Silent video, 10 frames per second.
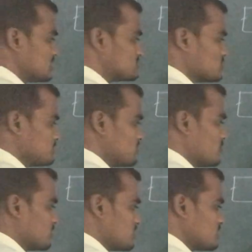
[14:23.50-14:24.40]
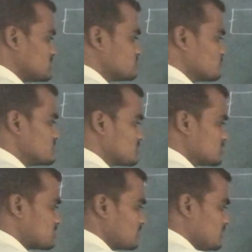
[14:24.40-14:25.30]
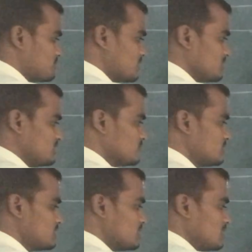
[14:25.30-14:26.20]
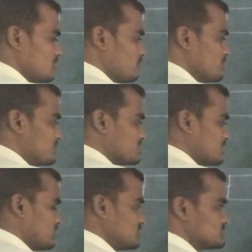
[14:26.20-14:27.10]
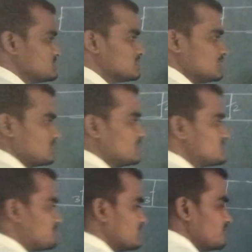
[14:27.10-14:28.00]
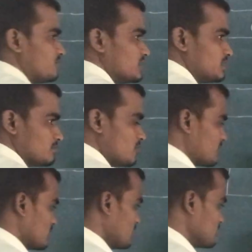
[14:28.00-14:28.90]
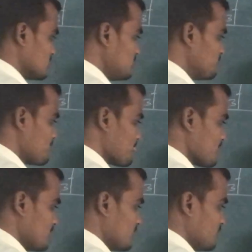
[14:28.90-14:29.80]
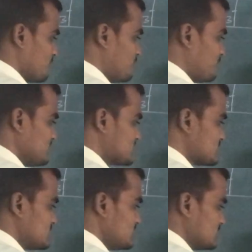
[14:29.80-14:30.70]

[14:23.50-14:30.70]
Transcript: types of boundary conditions which are generally applied in your vibration analysis. That is free boundary condition, fixed